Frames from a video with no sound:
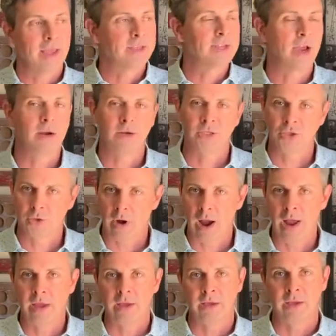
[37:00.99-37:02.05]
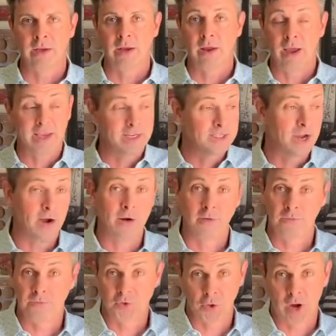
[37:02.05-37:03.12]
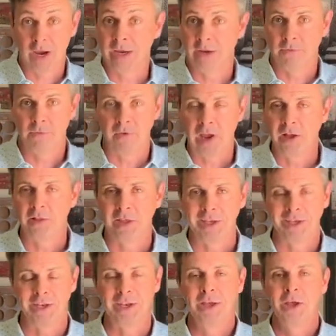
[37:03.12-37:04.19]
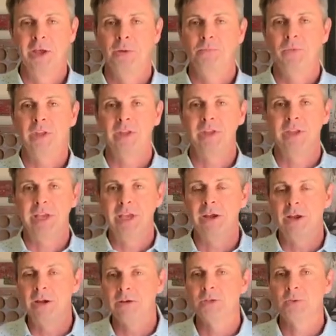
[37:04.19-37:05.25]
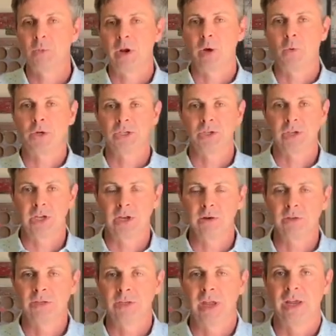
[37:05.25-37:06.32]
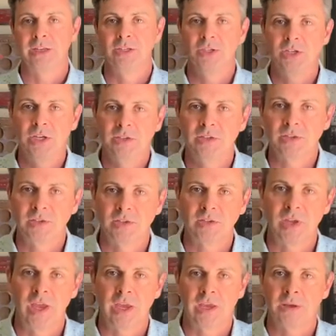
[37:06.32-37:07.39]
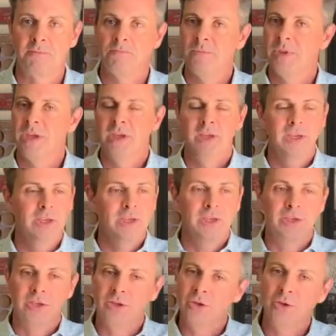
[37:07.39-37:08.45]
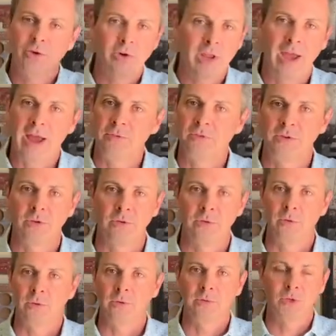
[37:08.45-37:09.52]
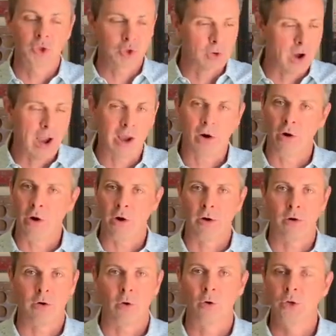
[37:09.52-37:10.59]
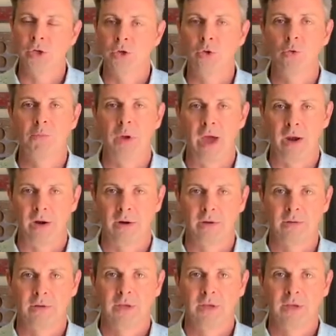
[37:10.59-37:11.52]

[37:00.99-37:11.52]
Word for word: get tired of trying, and I get tired of trying and failing. And here's what I want you to hear today: Jesus is saying, you don't have to try harder or do better.